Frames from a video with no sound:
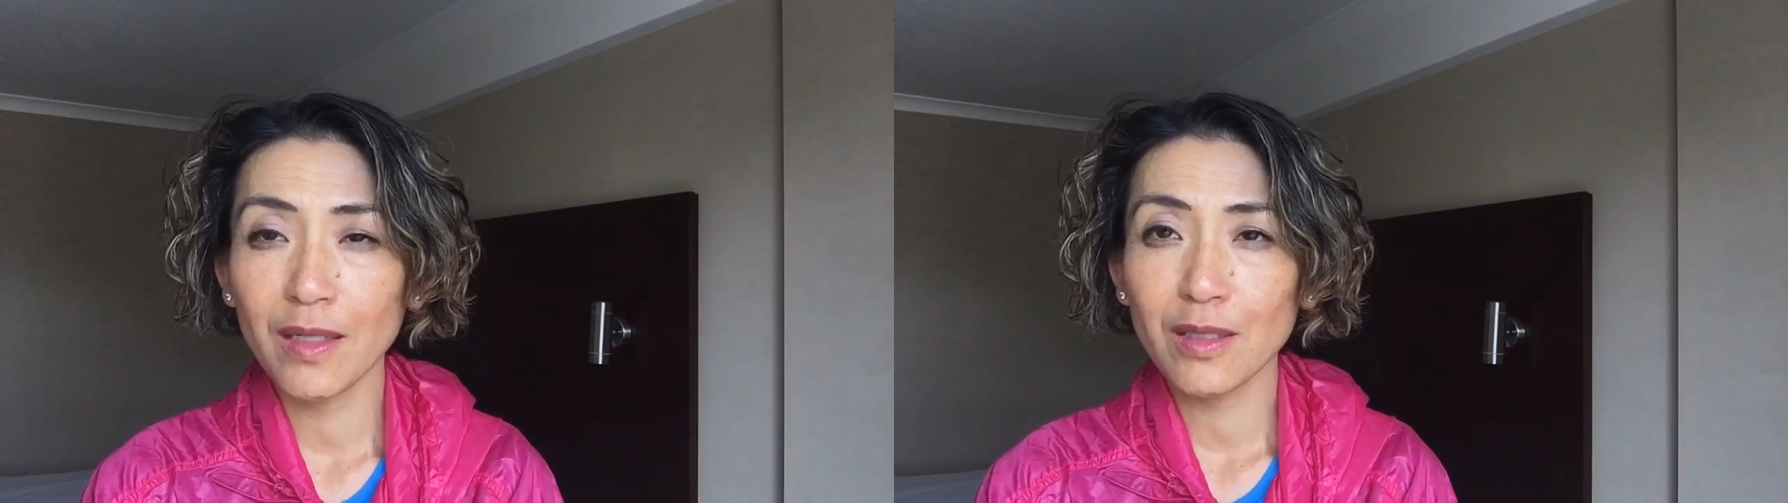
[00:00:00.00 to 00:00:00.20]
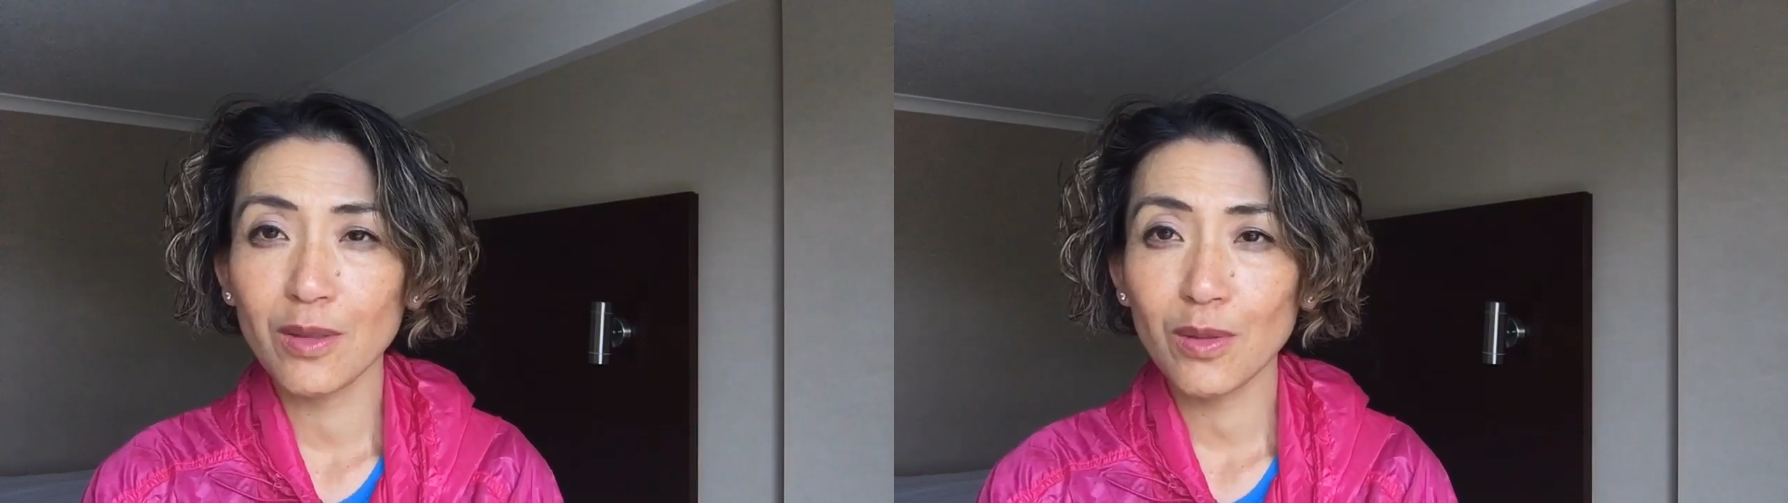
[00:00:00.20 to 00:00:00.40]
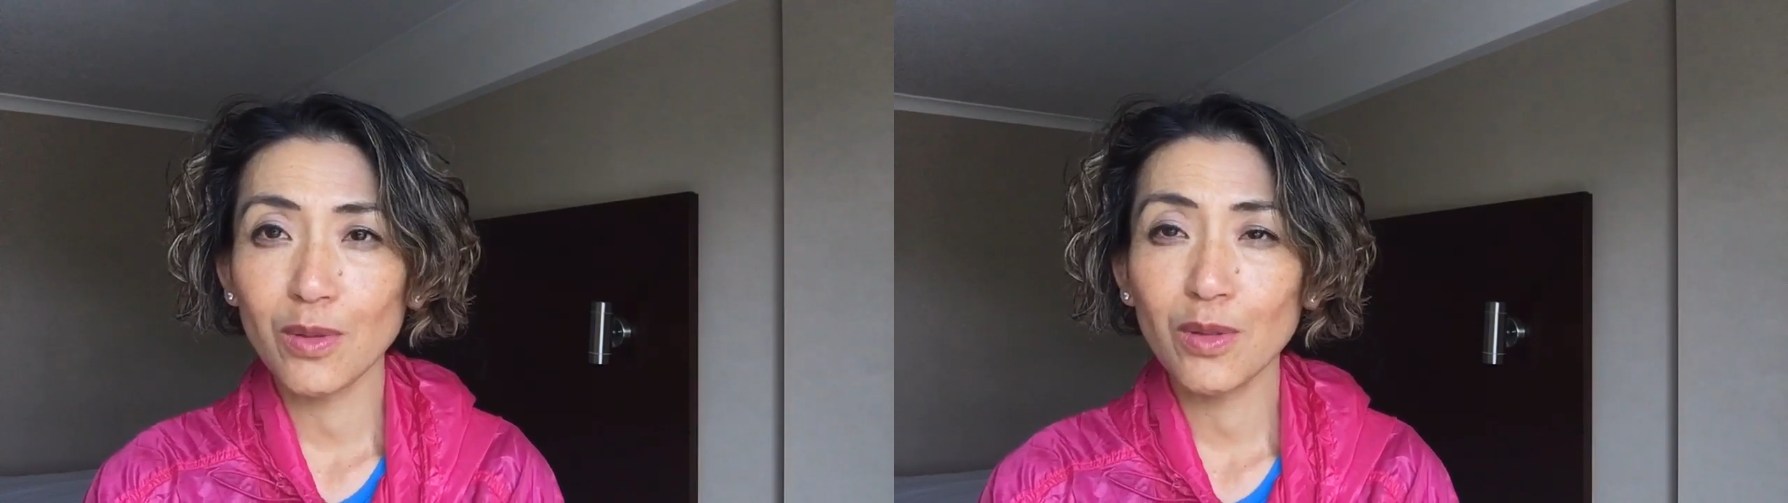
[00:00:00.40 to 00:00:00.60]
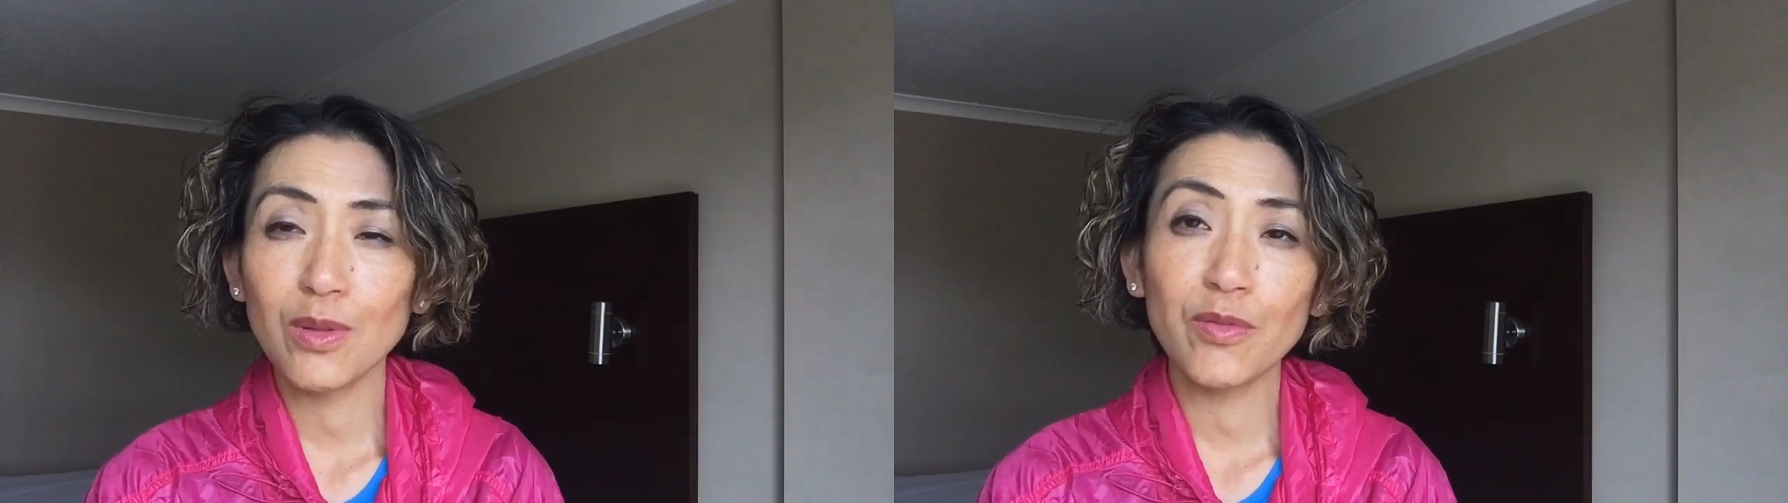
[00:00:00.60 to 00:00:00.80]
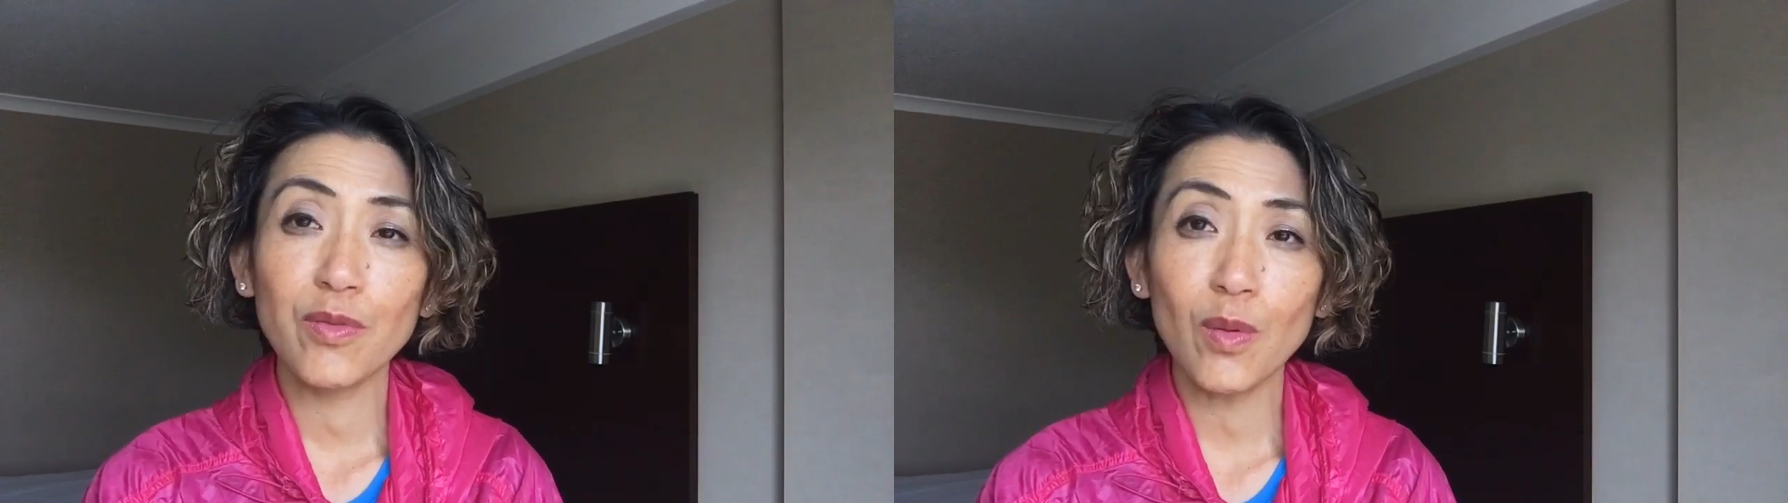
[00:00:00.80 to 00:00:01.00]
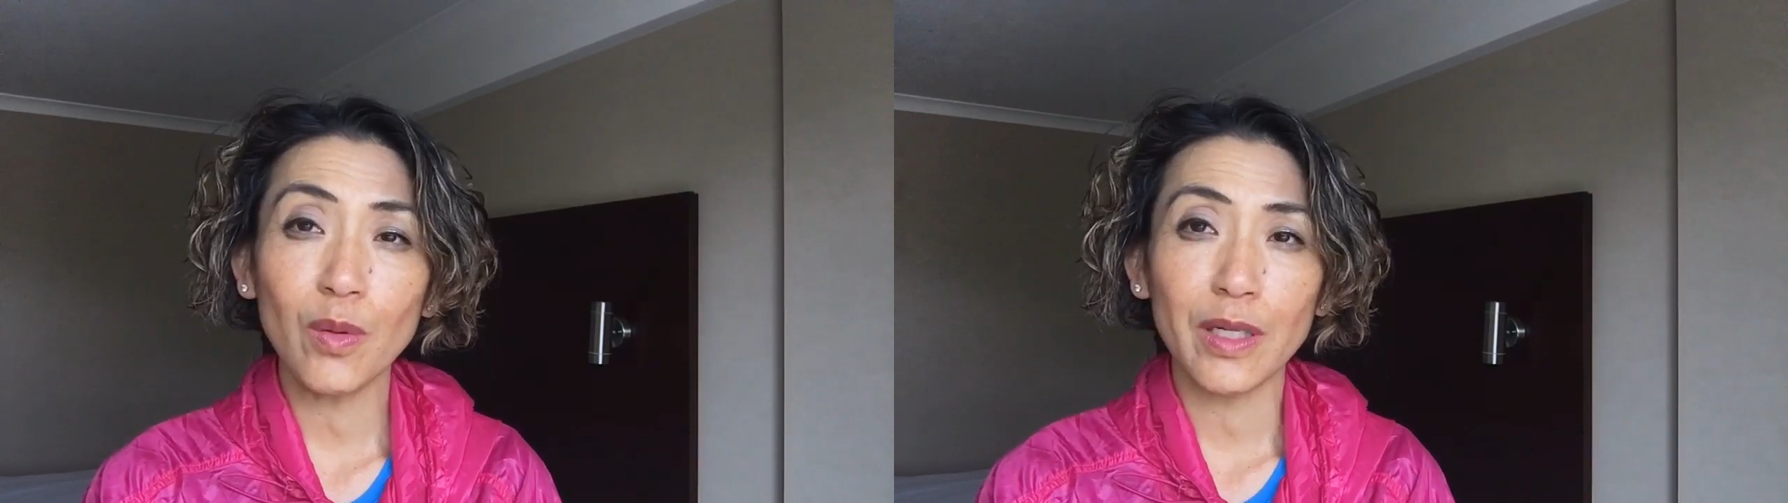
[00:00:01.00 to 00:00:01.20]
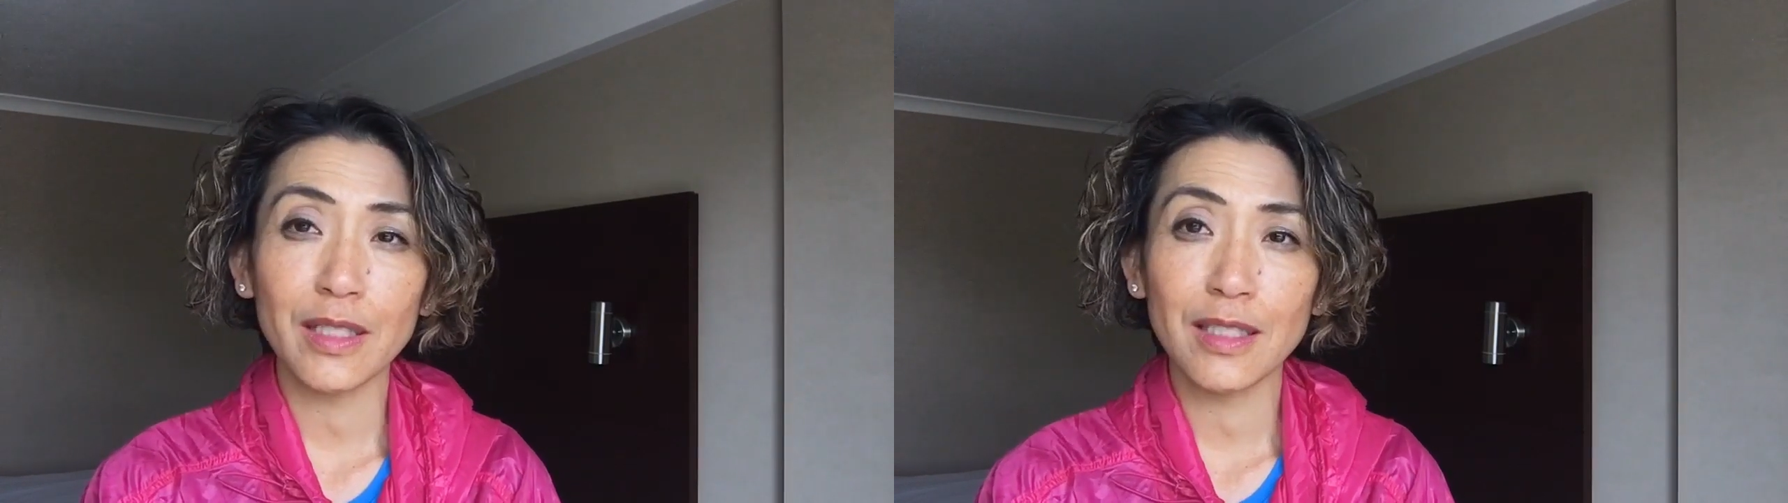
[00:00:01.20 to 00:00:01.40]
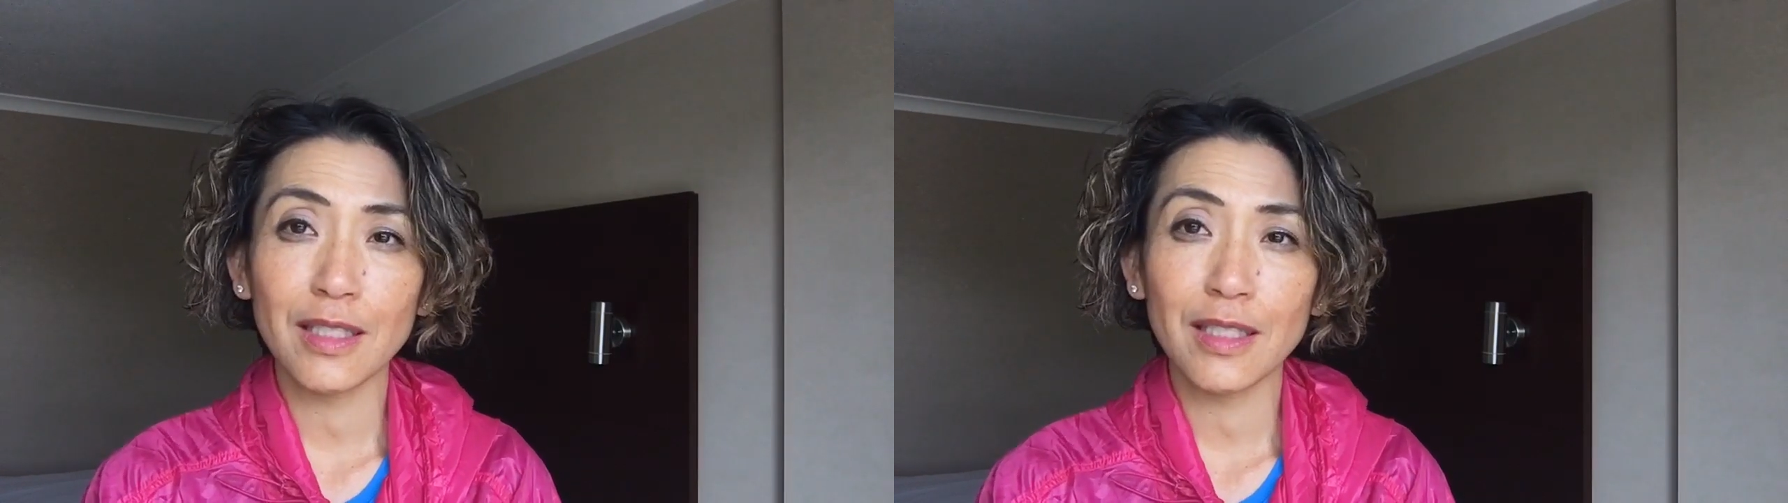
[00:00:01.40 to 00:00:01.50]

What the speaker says: so you avoid